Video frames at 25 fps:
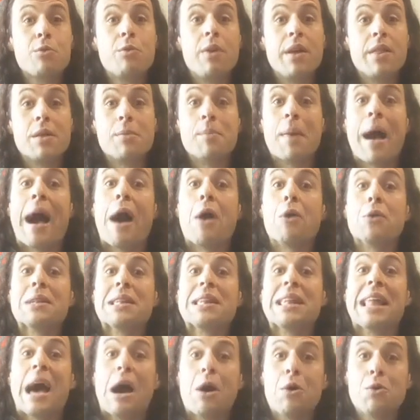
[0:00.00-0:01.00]
the rhythm out
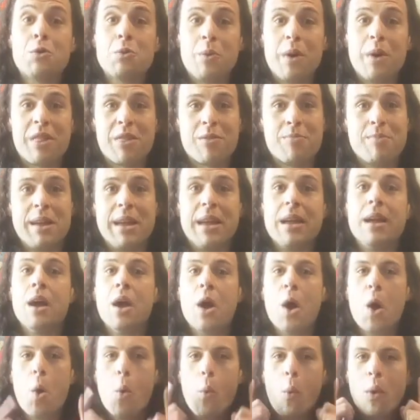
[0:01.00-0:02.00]
loud with me
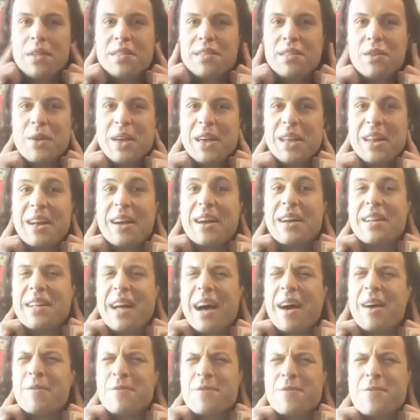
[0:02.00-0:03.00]
once you get a,
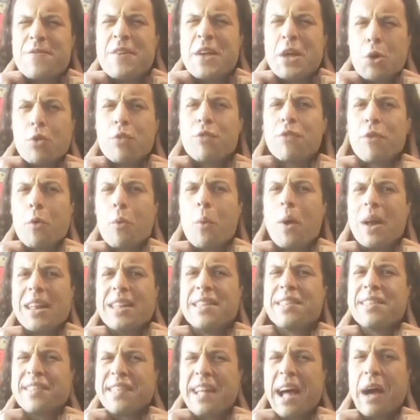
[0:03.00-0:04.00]
a feel for what
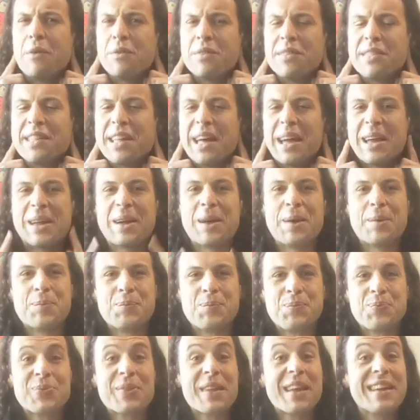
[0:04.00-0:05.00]
it sounds like.
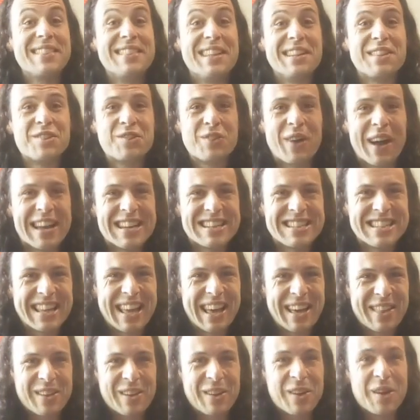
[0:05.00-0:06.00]
Let's try it
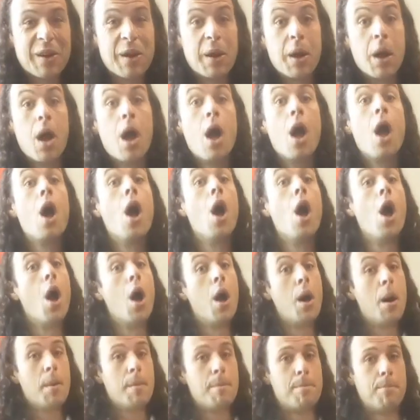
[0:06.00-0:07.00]
together.
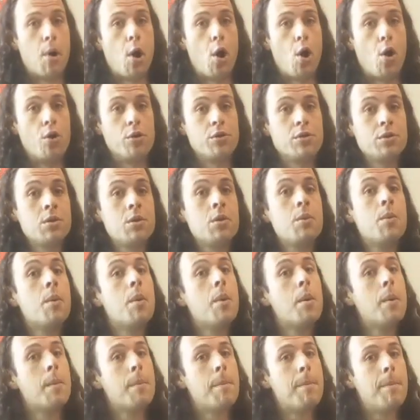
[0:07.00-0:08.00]
Pon,
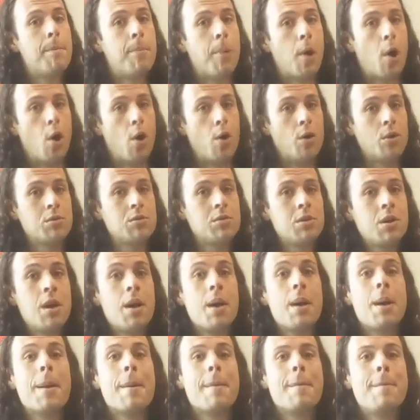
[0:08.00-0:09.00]
pon,
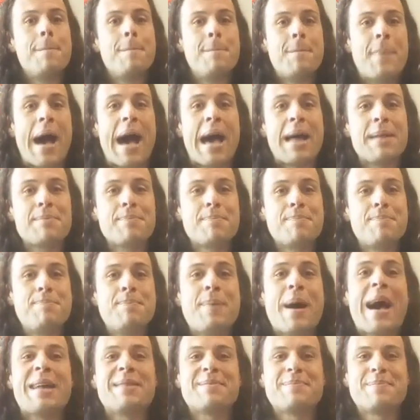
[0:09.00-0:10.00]
pat,
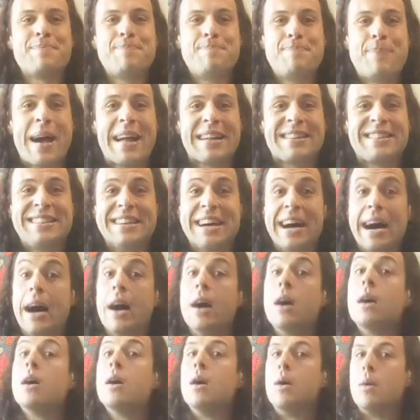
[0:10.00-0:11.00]
pat,
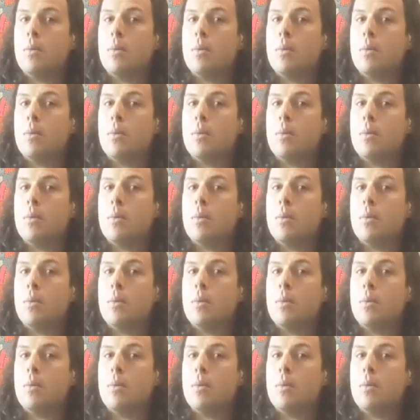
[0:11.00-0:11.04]
pata.